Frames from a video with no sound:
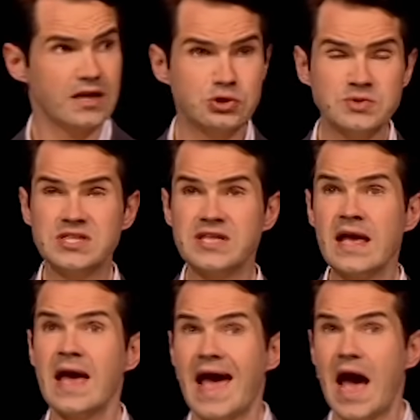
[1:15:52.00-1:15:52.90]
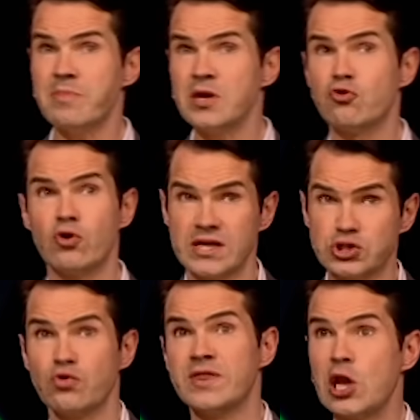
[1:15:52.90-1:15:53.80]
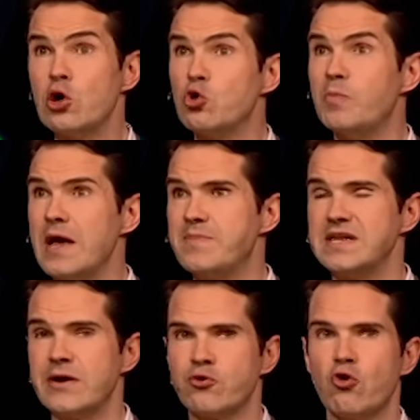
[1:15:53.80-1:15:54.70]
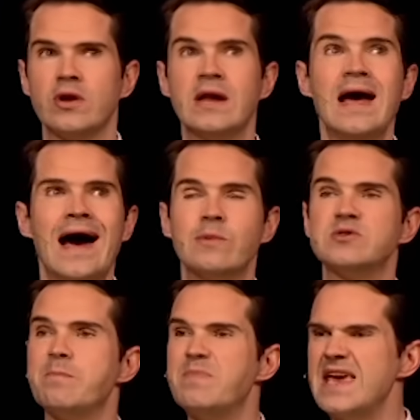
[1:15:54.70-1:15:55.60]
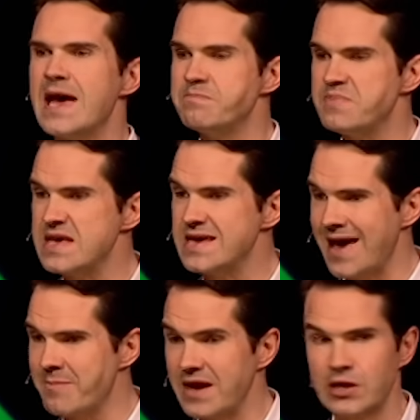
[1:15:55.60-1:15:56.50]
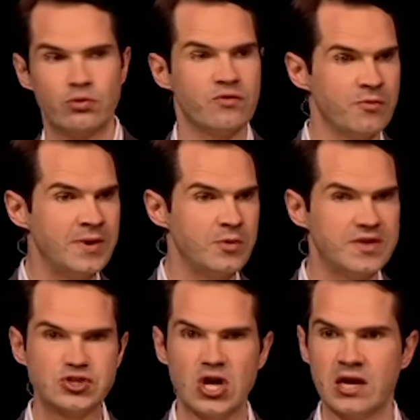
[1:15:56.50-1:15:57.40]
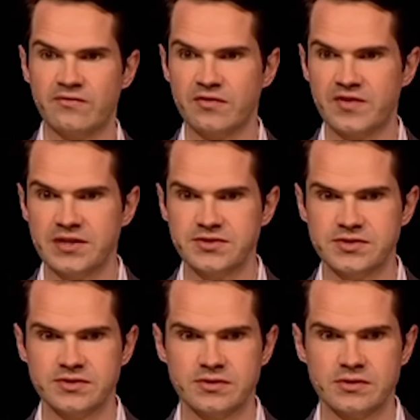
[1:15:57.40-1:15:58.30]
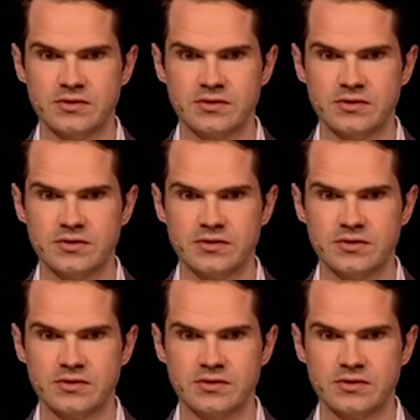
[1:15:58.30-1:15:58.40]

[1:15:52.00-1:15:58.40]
So it was this thing, it happened in Croydon. I saw it in the local paper down in Croydon, and it was a BNP campaign. Are you familiar with this carnival of cunts?